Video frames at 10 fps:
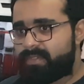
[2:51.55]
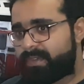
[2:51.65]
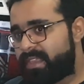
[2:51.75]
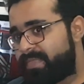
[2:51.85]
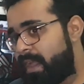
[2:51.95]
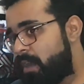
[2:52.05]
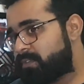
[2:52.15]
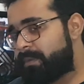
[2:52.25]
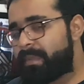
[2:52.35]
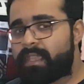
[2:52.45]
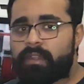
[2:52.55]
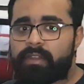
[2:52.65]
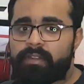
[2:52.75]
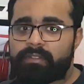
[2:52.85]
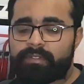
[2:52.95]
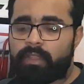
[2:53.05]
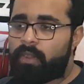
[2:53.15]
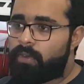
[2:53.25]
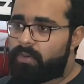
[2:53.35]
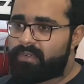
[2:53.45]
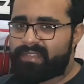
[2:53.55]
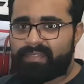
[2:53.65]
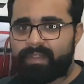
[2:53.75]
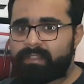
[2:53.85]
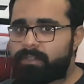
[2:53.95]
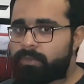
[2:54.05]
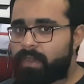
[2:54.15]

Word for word: three thousand megahertz or thirty-two